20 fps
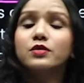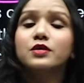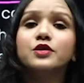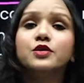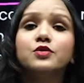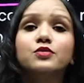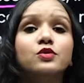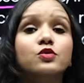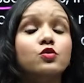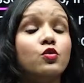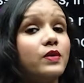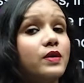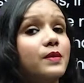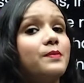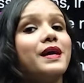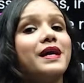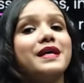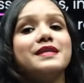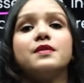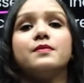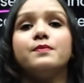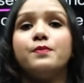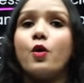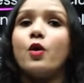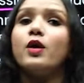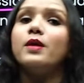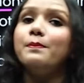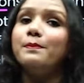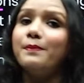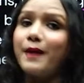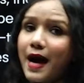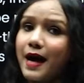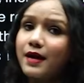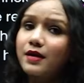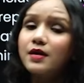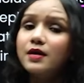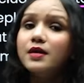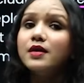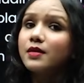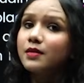you, no one buys a ball
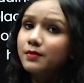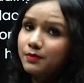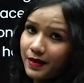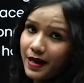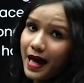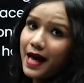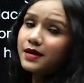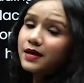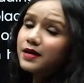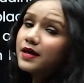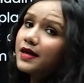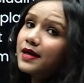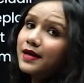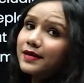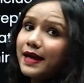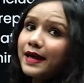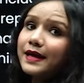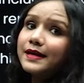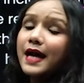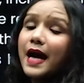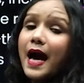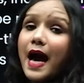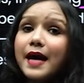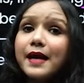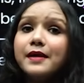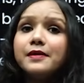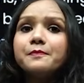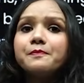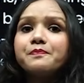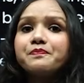black, right? And